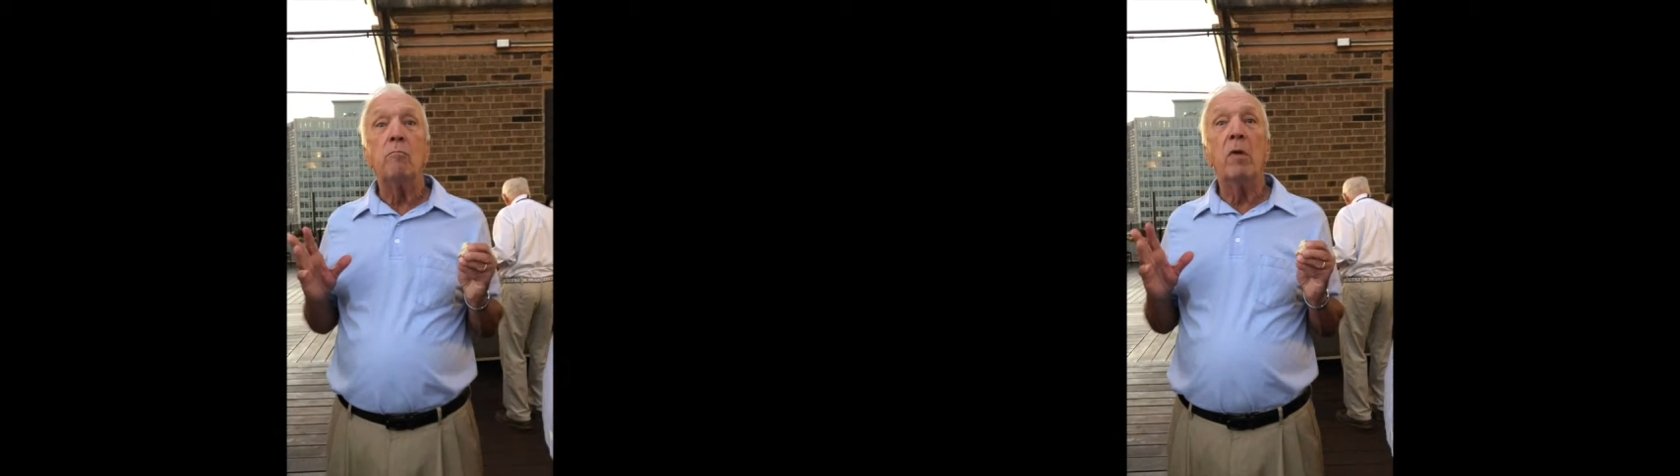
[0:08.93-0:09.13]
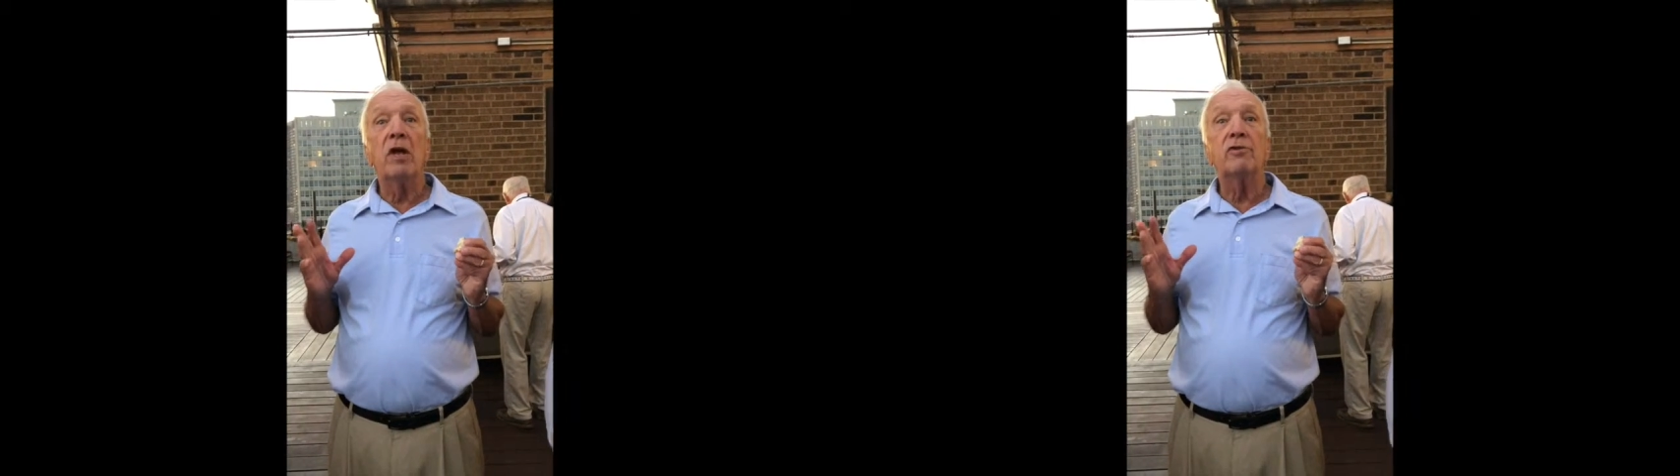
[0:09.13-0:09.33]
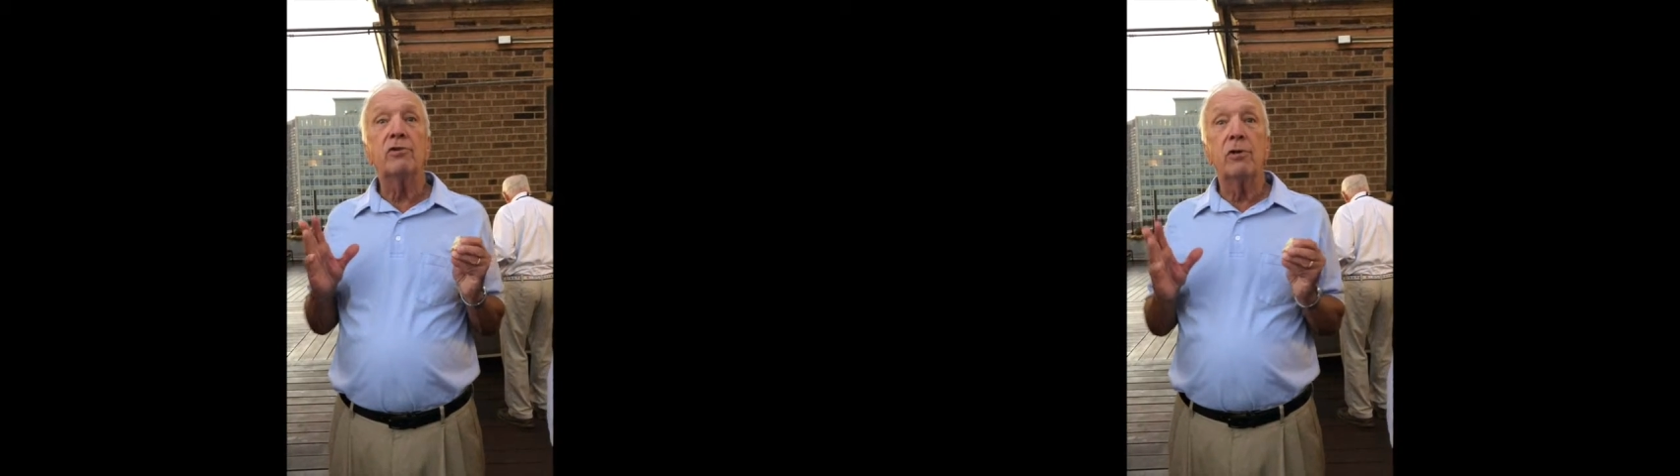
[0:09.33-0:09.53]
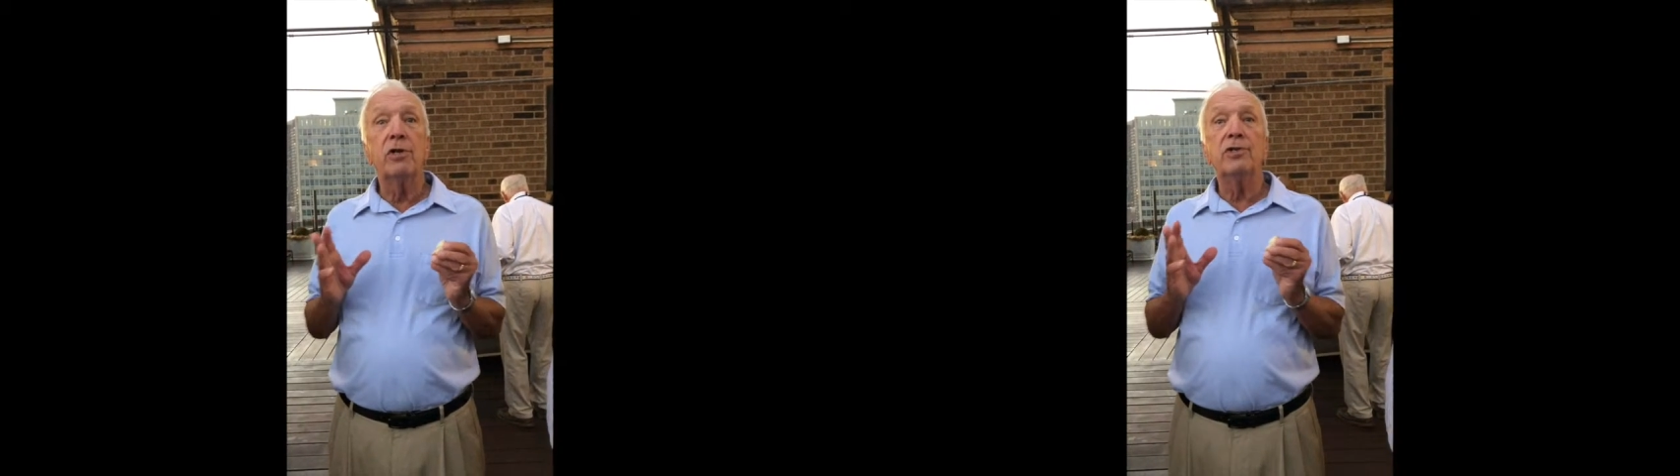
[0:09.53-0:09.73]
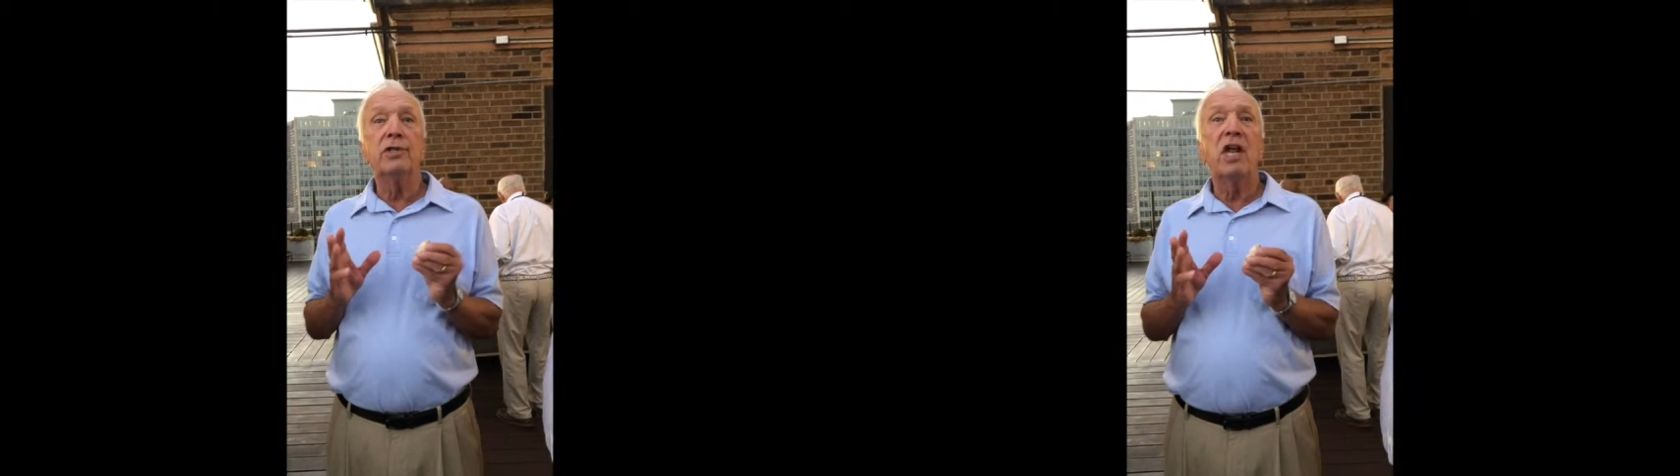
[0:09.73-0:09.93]
Make sure
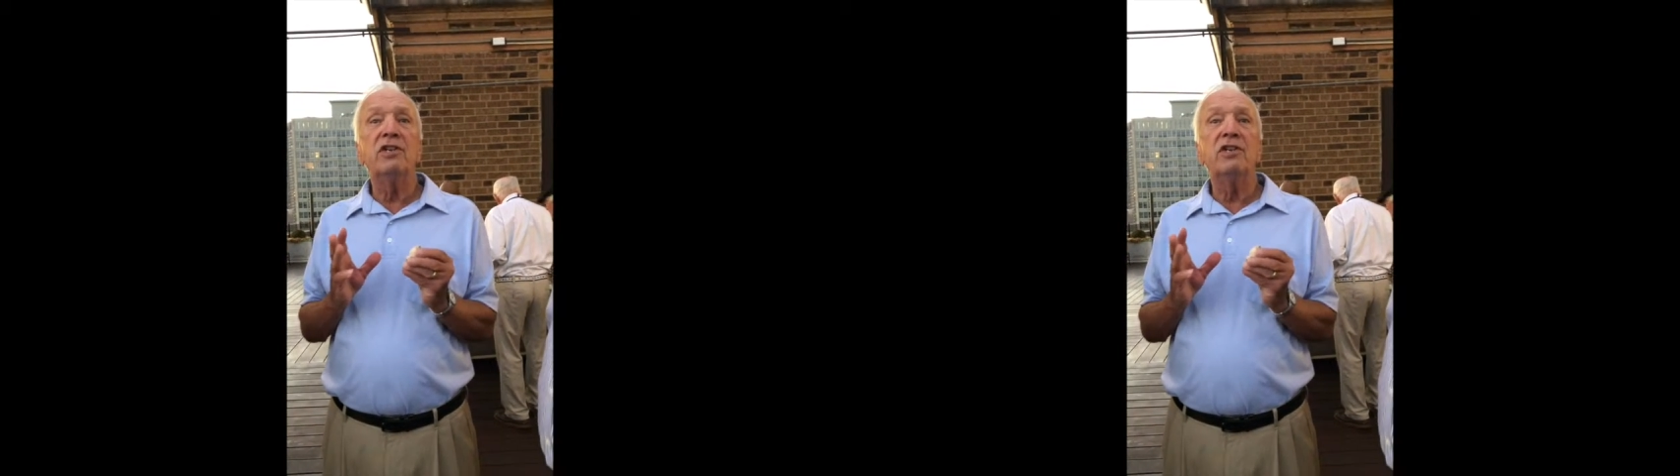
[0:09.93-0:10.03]
you stay